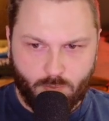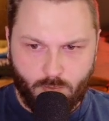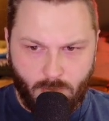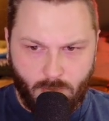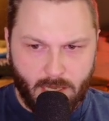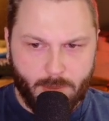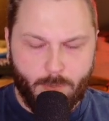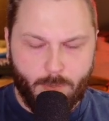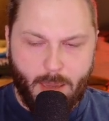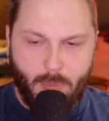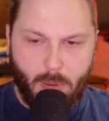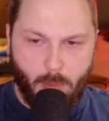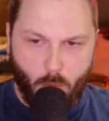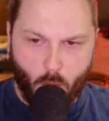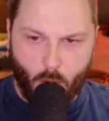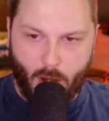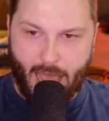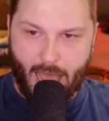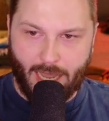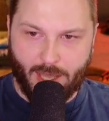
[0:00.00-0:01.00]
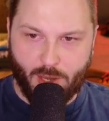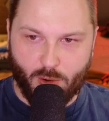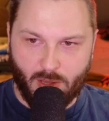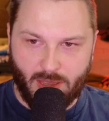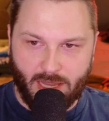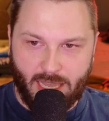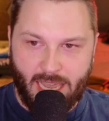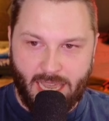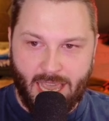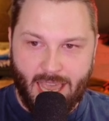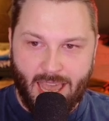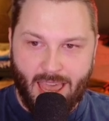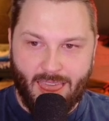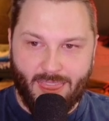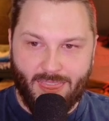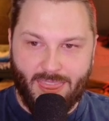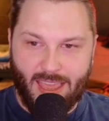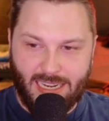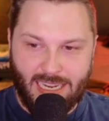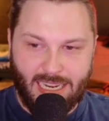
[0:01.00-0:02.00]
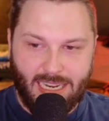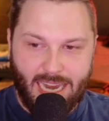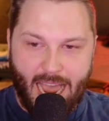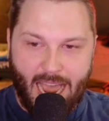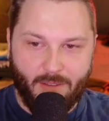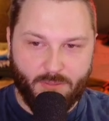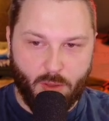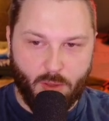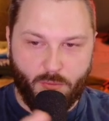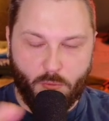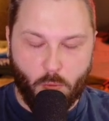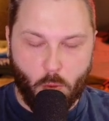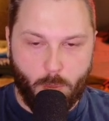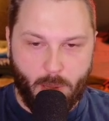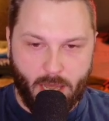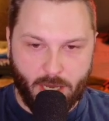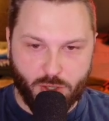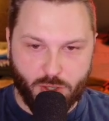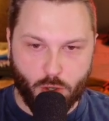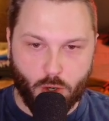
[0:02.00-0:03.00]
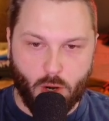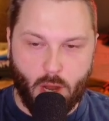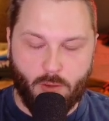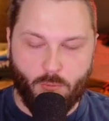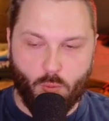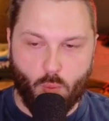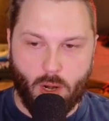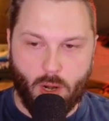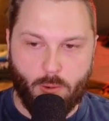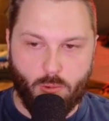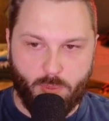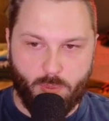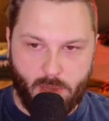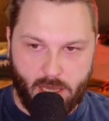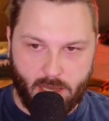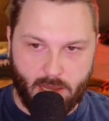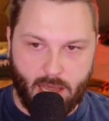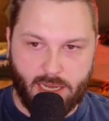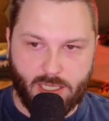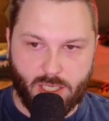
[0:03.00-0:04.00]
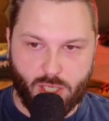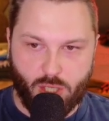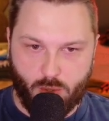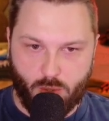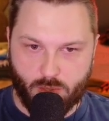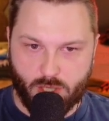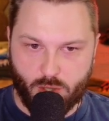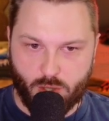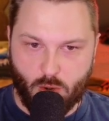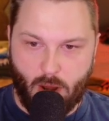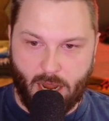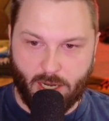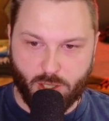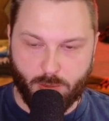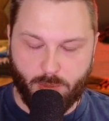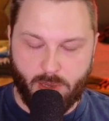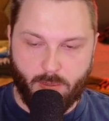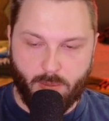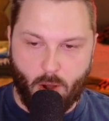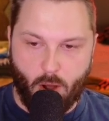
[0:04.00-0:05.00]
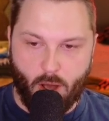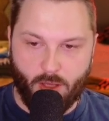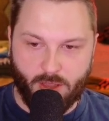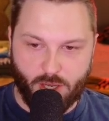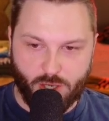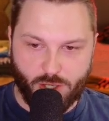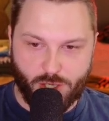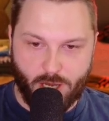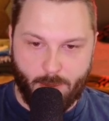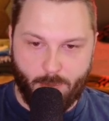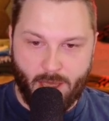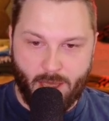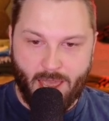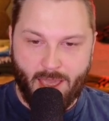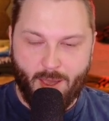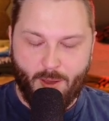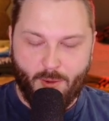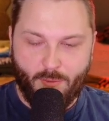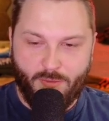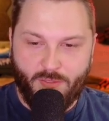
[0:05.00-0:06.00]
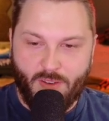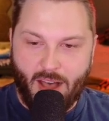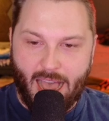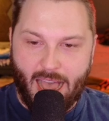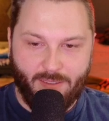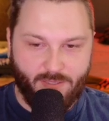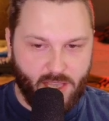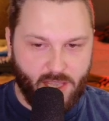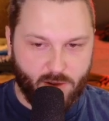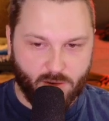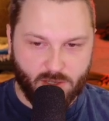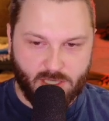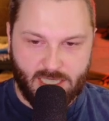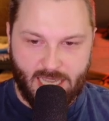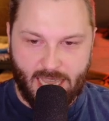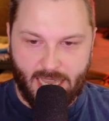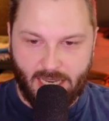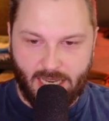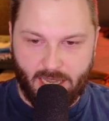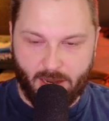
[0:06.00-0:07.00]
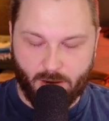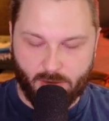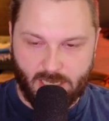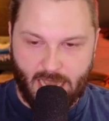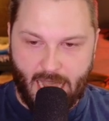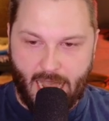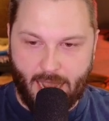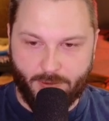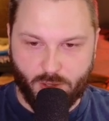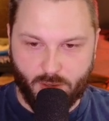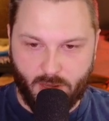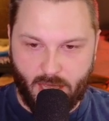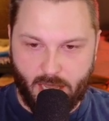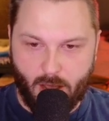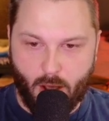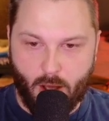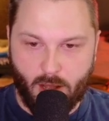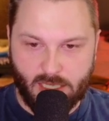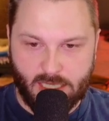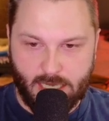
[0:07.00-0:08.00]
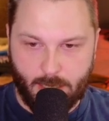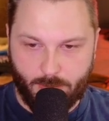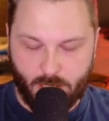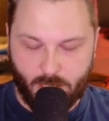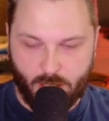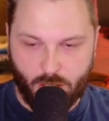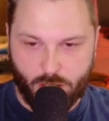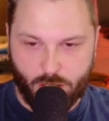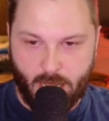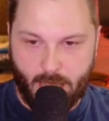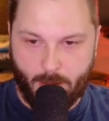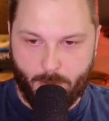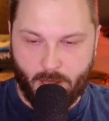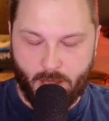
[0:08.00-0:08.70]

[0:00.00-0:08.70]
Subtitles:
maybe more accurately, they didn't have the full picture of what it would be like to use a tractor beam on the ship 5 years, 10 years after they concepted the ship,